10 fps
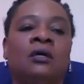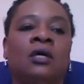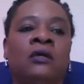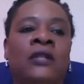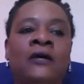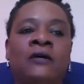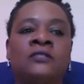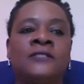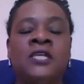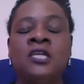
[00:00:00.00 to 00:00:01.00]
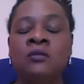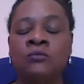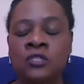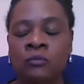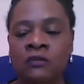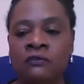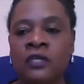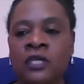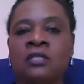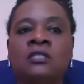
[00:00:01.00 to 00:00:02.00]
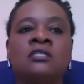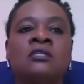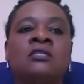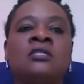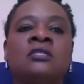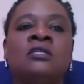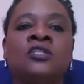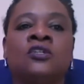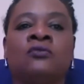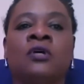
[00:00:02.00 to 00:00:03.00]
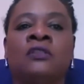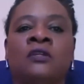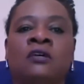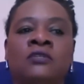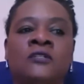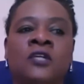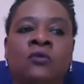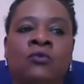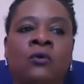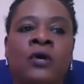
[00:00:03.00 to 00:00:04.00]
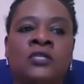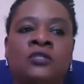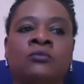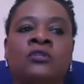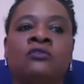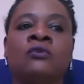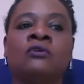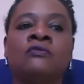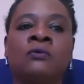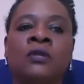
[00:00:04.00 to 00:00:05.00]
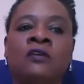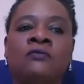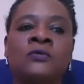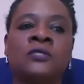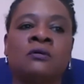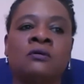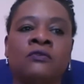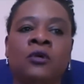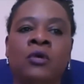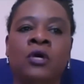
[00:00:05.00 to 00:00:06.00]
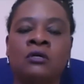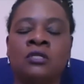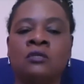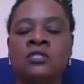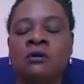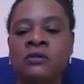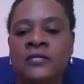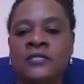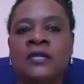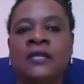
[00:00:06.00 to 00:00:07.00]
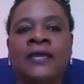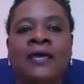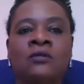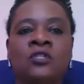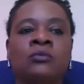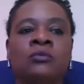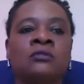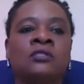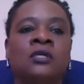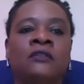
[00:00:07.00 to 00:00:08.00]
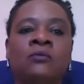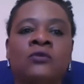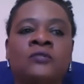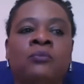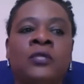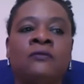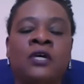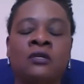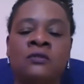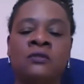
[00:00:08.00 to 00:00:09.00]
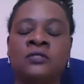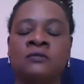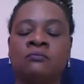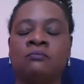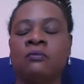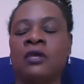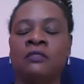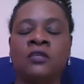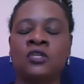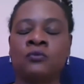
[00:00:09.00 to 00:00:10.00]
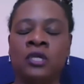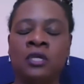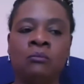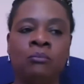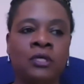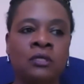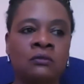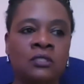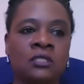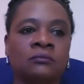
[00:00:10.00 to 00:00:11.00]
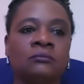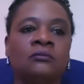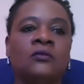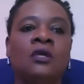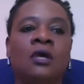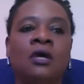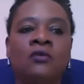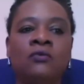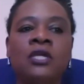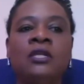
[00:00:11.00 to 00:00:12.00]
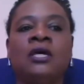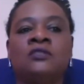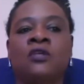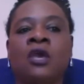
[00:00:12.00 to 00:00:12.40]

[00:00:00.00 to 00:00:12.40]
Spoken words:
It allowed teams to make fairly instant decisions rather than having to take requests up to 3 or 4 levels of command. It was honest and accountable. Those ethics were inbuilt. And I realized that